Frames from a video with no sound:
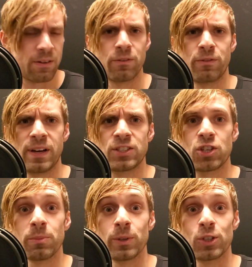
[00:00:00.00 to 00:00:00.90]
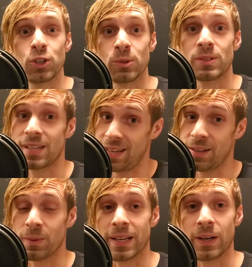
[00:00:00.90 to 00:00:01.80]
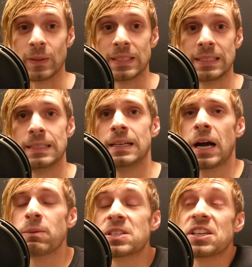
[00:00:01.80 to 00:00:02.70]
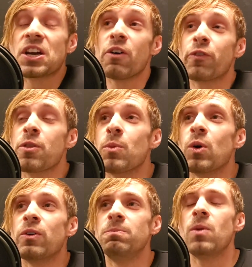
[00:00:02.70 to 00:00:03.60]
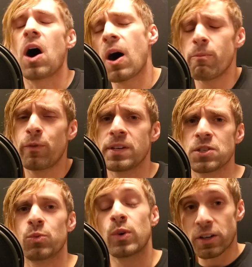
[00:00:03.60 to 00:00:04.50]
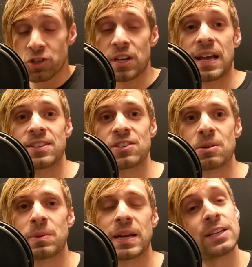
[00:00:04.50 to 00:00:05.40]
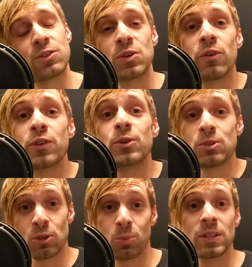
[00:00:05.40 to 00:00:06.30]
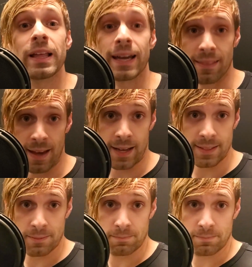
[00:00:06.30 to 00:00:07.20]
vegetable juice. Ah, there we go. I was gonna go for the more obvious Russian answer, but I don't know if YouTube would like that.